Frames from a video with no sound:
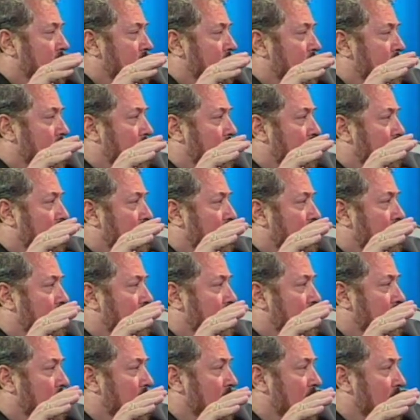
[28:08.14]
of
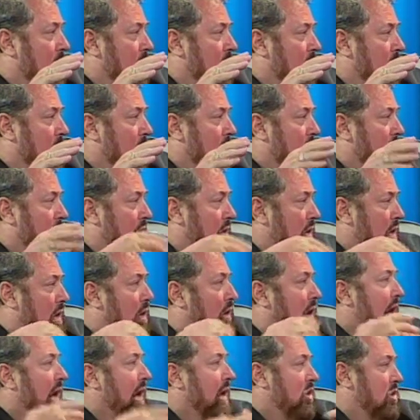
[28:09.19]
the
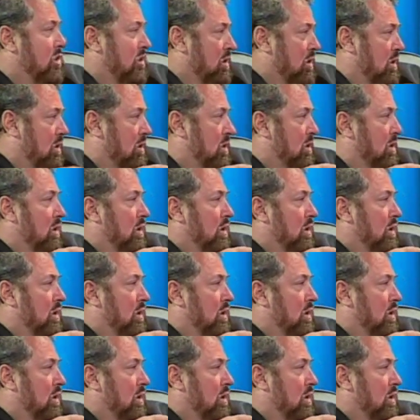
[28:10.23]
interaction,